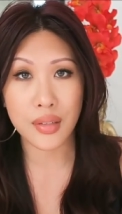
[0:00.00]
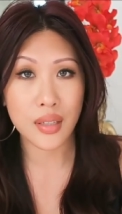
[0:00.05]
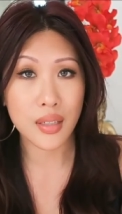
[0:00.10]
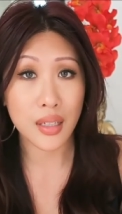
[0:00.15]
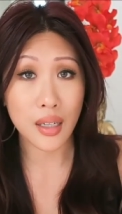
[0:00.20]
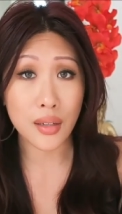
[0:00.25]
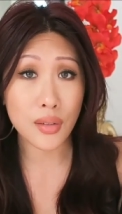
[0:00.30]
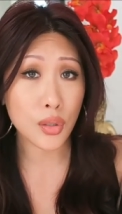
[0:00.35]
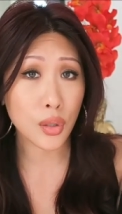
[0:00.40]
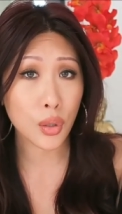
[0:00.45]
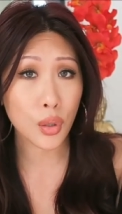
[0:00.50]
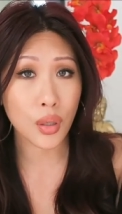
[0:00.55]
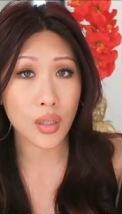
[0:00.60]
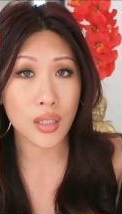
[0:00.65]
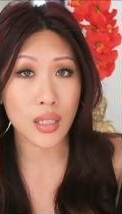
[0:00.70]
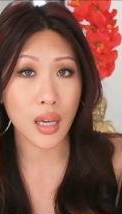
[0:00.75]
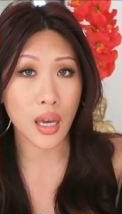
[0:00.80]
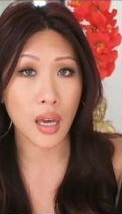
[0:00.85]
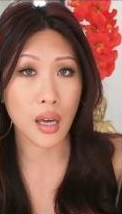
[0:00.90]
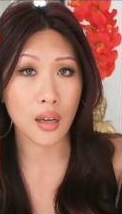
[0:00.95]
sticks are going
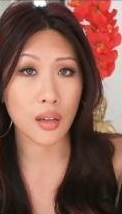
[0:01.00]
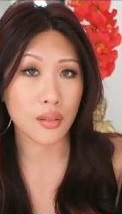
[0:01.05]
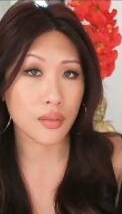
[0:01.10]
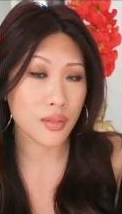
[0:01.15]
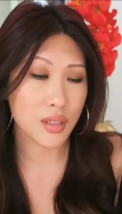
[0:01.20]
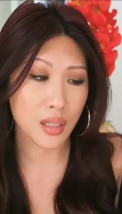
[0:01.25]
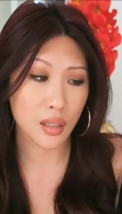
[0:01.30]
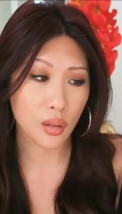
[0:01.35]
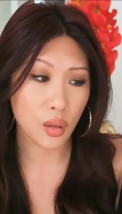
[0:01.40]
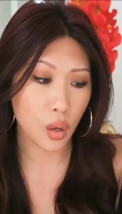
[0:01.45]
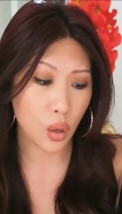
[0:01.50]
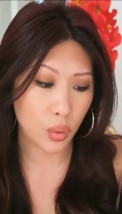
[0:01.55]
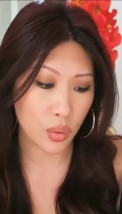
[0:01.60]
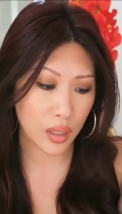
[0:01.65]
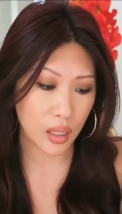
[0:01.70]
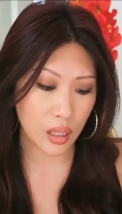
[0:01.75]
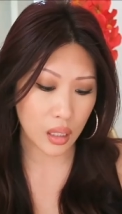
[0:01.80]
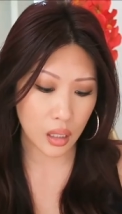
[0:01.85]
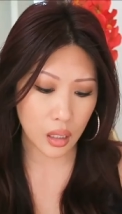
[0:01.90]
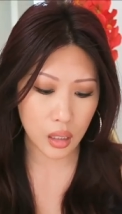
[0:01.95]
to have silicone
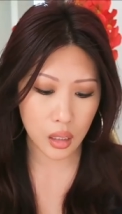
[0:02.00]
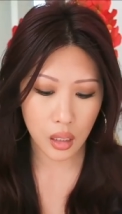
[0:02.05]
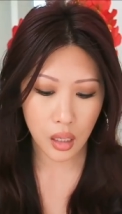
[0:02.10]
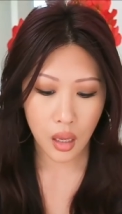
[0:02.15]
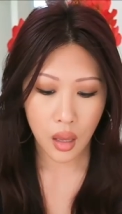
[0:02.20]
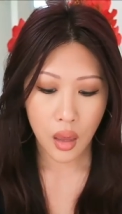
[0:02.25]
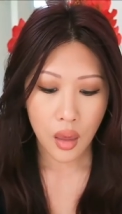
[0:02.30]
in it.